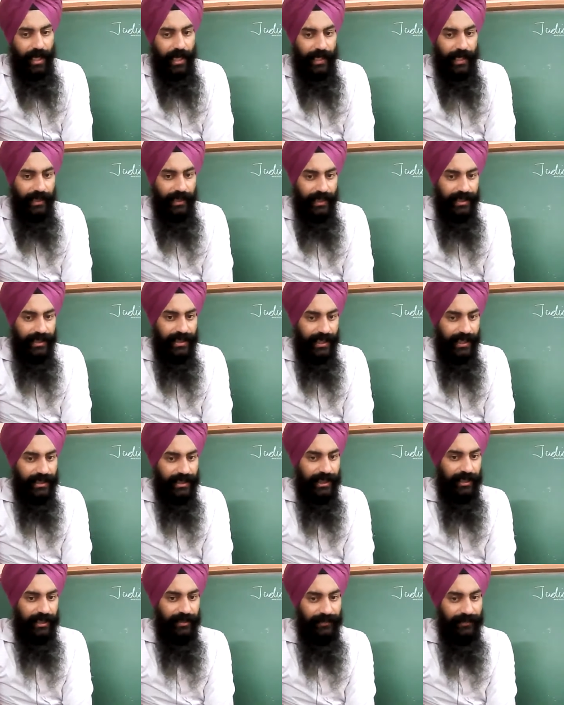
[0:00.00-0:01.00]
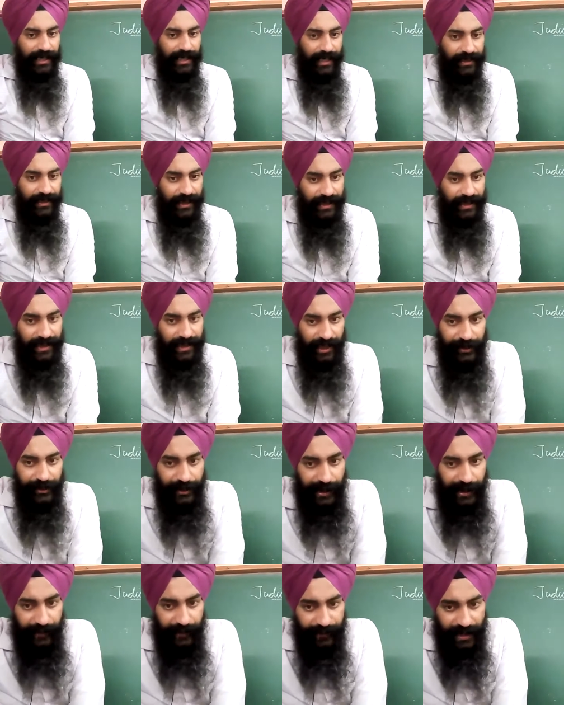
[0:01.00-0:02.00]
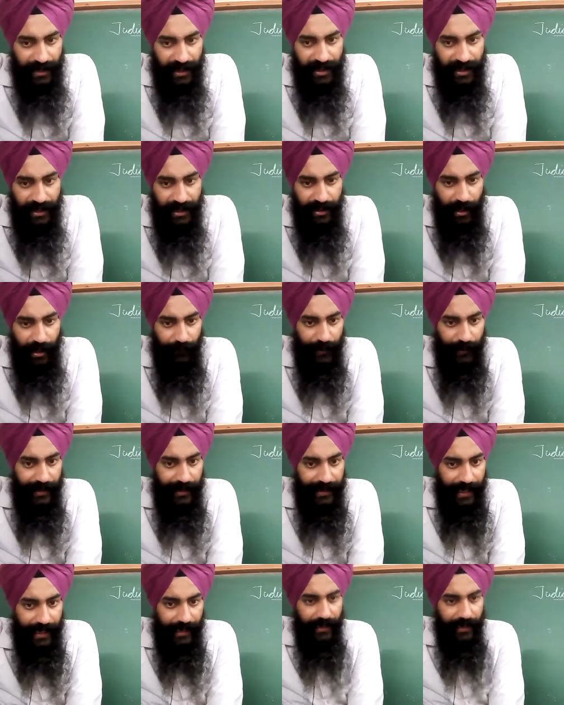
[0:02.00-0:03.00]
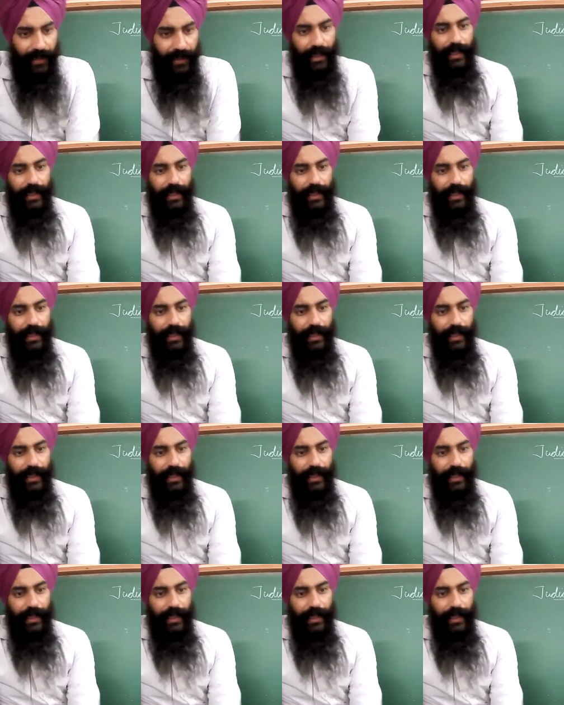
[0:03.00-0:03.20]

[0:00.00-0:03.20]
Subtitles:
under such circumstances, the Chief Justice of India,